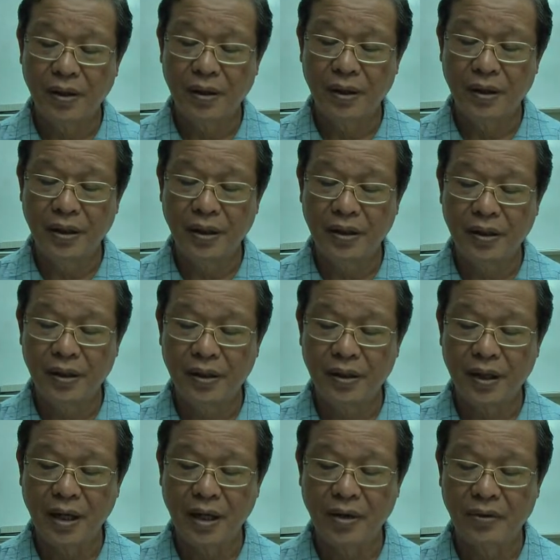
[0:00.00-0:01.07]
he hears a
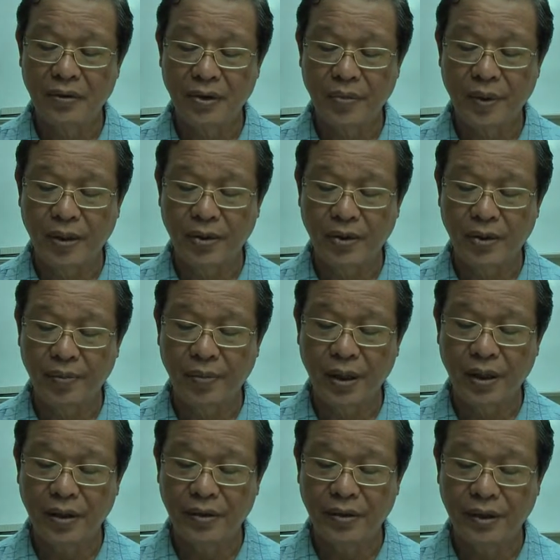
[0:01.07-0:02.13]
sound, smells a
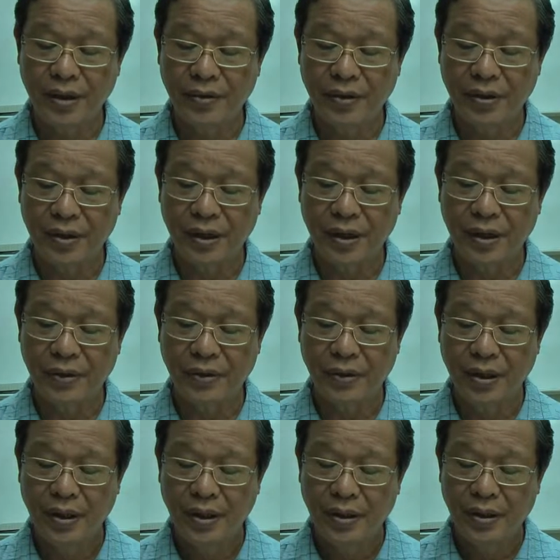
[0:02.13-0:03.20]
smell, tastes a taste,
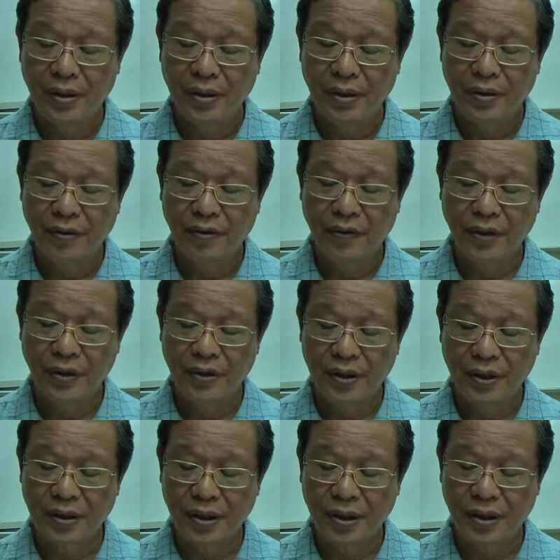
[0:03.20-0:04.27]
feels
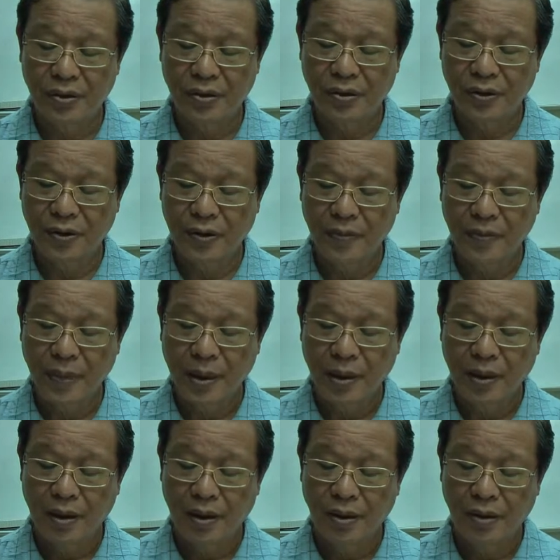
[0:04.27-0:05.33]
a touch,
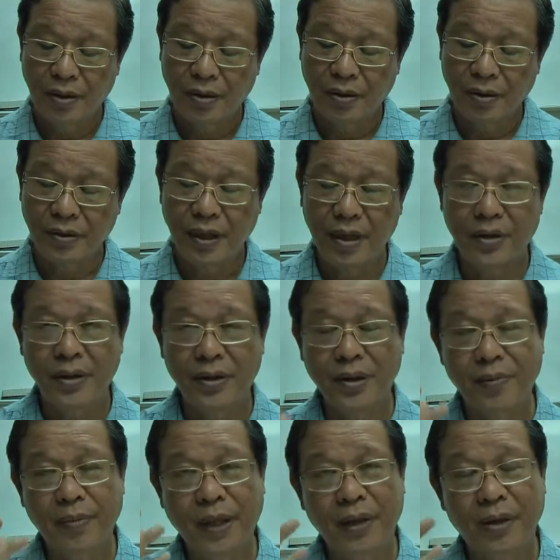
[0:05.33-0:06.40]
or cognizes
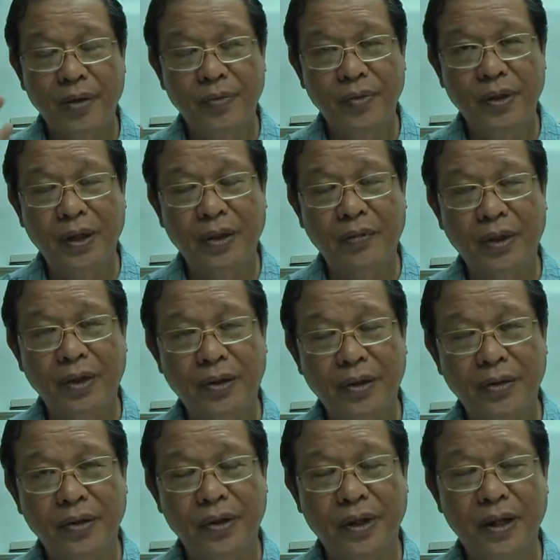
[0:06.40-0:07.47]
a mind object when
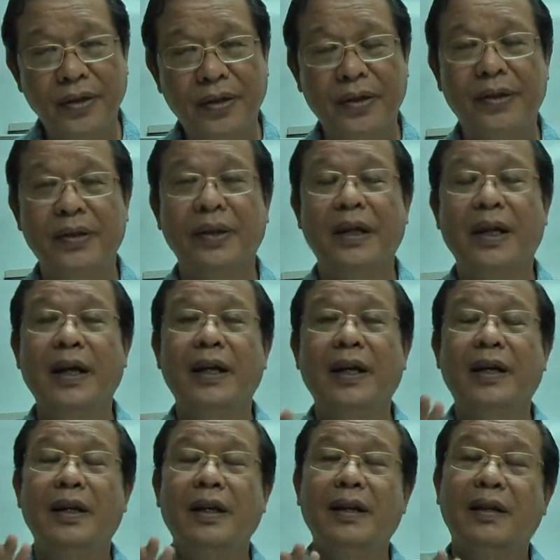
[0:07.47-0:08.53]
thoughts arises,
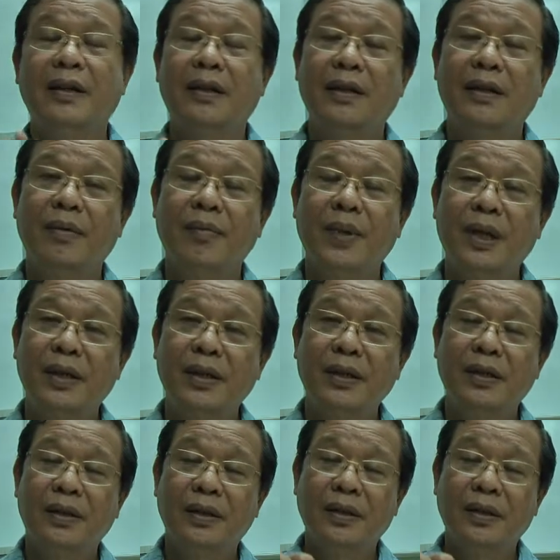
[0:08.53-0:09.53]
the monk